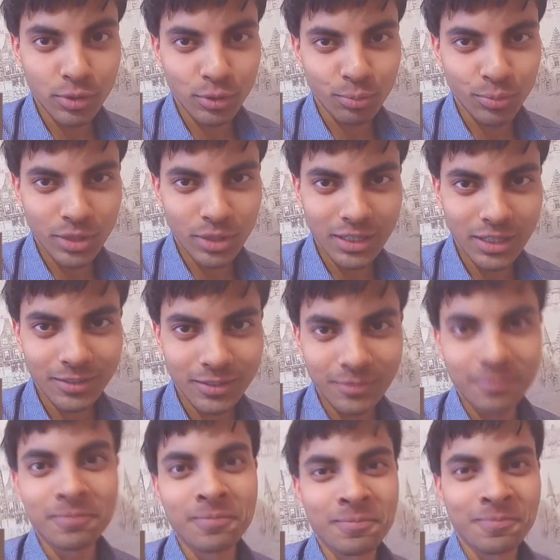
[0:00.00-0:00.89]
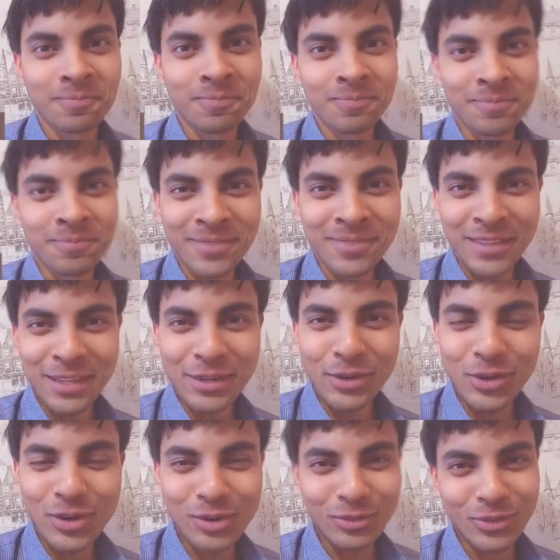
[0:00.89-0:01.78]
poop thing
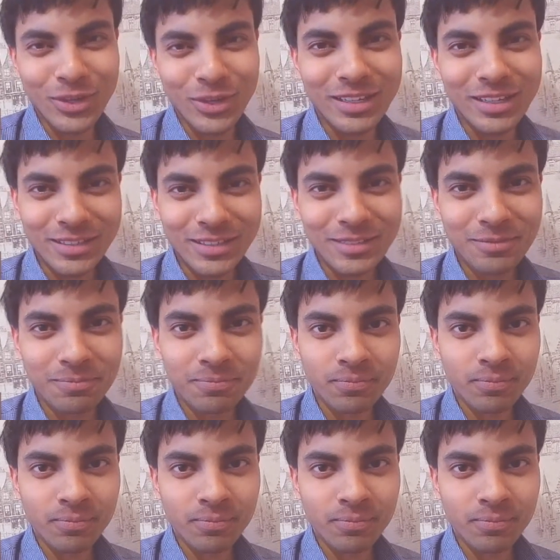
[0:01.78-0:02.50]
or a vehicle.